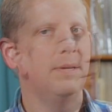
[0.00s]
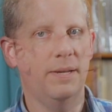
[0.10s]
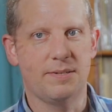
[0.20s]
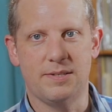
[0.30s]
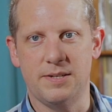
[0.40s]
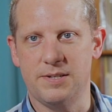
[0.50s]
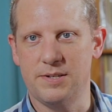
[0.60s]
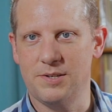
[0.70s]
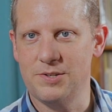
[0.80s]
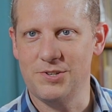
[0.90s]
Yes, this
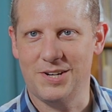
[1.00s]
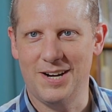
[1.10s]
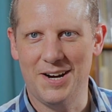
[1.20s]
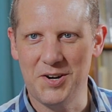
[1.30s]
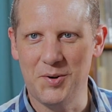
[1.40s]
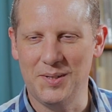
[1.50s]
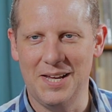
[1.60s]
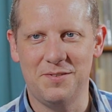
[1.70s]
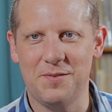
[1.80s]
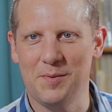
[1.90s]
is Chicago
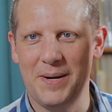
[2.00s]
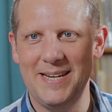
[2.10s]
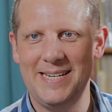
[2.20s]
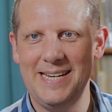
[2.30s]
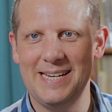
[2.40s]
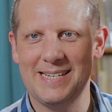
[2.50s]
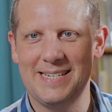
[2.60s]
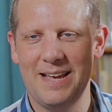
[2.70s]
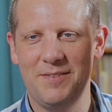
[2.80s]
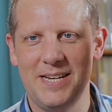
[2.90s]
11 from
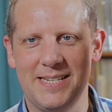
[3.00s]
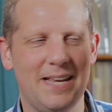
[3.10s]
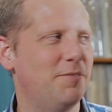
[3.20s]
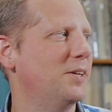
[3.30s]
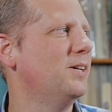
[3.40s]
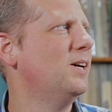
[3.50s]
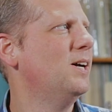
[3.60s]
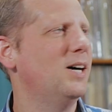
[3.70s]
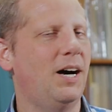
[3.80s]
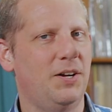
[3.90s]
1977.
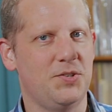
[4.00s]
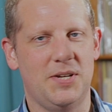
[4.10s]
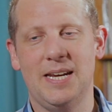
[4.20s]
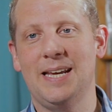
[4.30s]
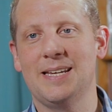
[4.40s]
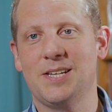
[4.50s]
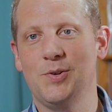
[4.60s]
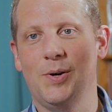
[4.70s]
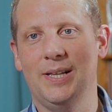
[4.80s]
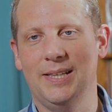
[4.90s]
So getting
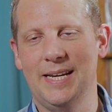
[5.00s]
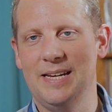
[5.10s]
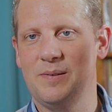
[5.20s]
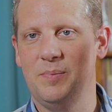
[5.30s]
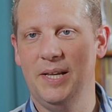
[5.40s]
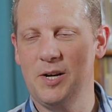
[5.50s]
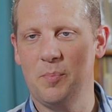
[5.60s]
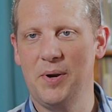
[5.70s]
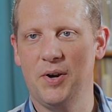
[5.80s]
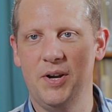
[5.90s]
into a
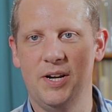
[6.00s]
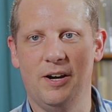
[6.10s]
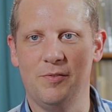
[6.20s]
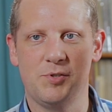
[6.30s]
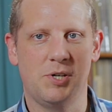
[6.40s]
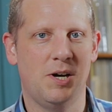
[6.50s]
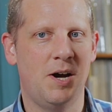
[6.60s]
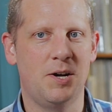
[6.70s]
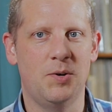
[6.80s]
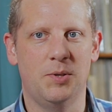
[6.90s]
later period of
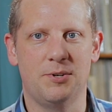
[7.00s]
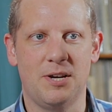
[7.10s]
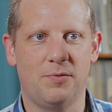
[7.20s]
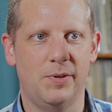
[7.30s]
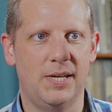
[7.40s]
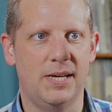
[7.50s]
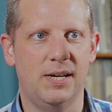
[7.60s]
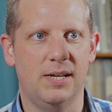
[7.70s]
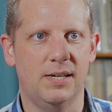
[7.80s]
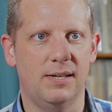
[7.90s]
Chicago, they're definitely
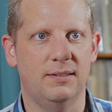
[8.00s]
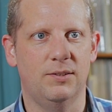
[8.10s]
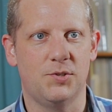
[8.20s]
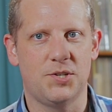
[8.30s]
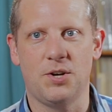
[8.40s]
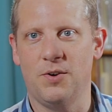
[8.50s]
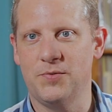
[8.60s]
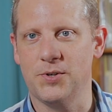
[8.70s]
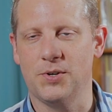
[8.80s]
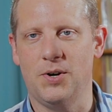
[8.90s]
getting a little
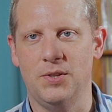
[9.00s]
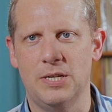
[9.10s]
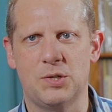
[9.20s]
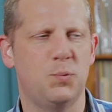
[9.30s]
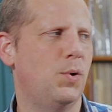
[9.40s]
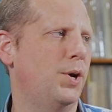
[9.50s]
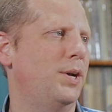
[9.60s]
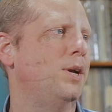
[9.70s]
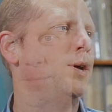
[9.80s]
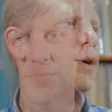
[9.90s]
softer on this one.